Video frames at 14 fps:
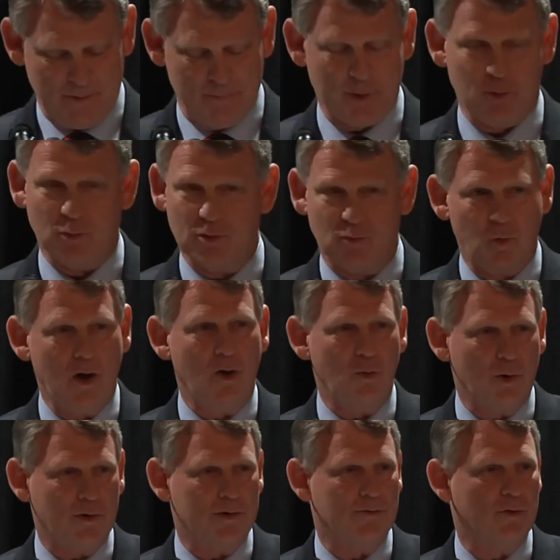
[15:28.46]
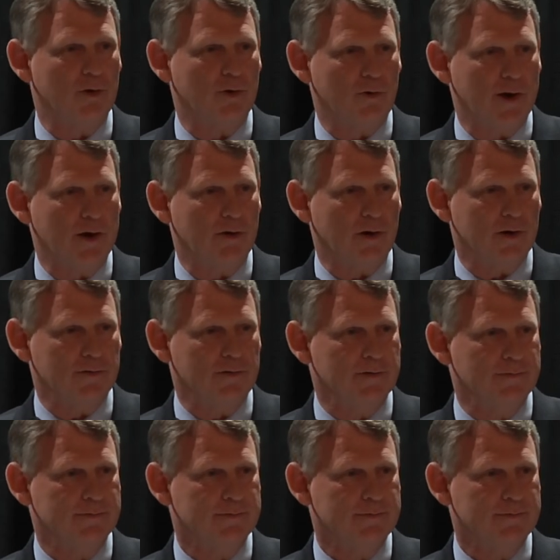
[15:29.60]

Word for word: but it was well worth it for a great cause.